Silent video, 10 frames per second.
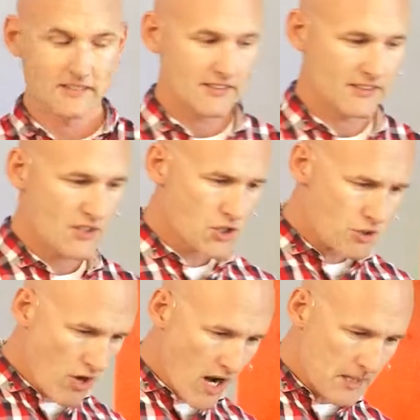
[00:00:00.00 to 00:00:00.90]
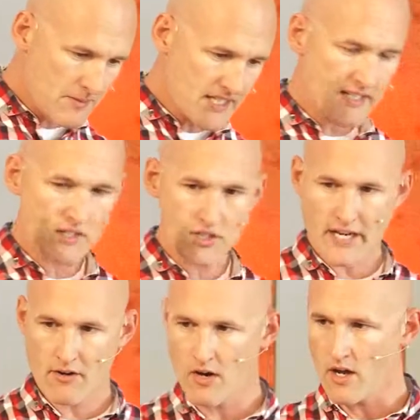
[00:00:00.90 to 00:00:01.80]
And the tribes in
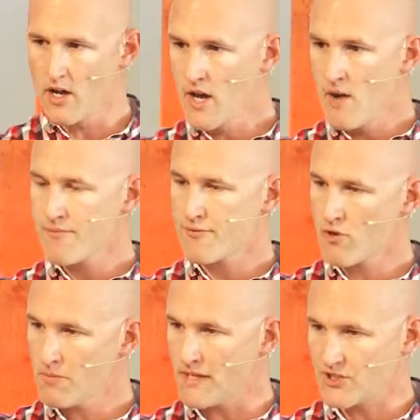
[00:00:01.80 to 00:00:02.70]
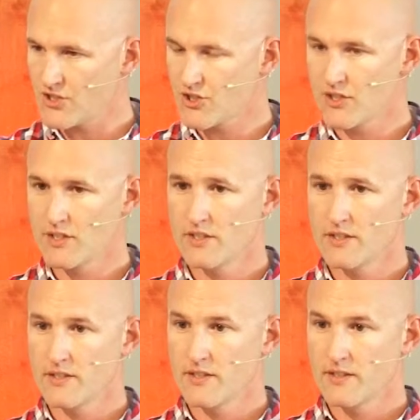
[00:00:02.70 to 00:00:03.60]
terror promised
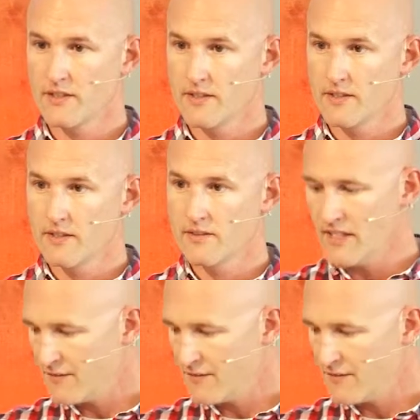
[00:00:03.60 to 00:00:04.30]
that